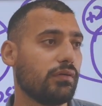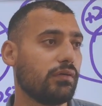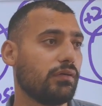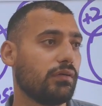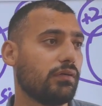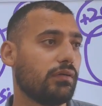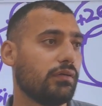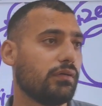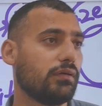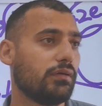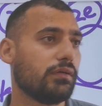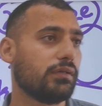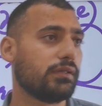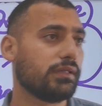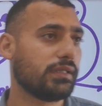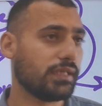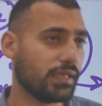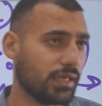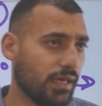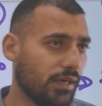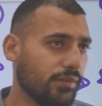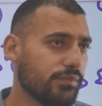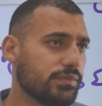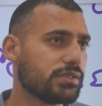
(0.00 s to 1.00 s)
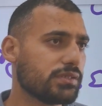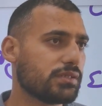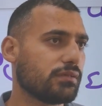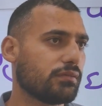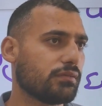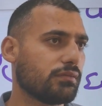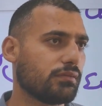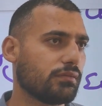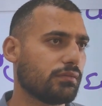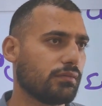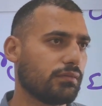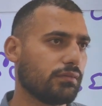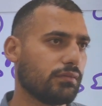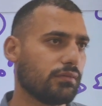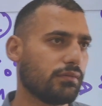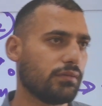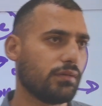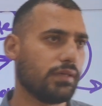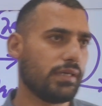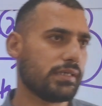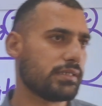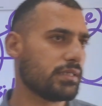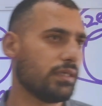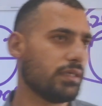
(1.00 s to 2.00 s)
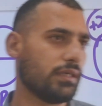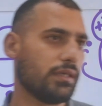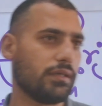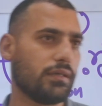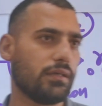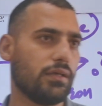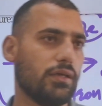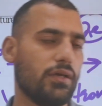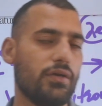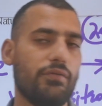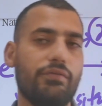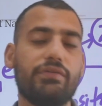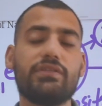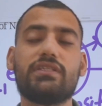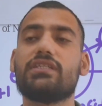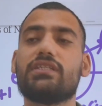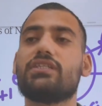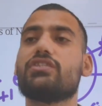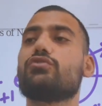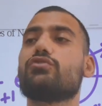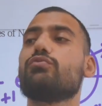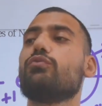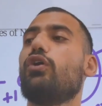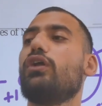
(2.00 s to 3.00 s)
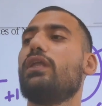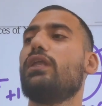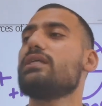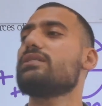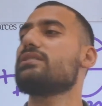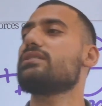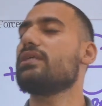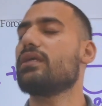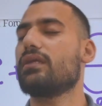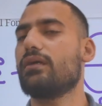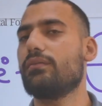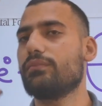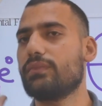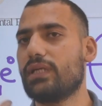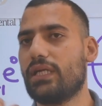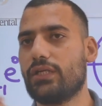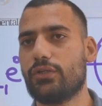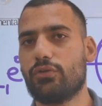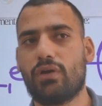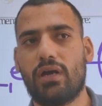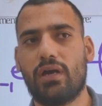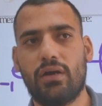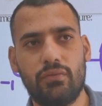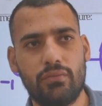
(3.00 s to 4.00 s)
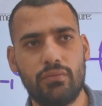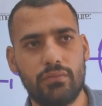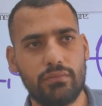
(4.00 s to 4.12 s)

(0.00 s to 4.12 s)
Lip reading: of dirhams, isn't it? Which is the smallest dirham that you have?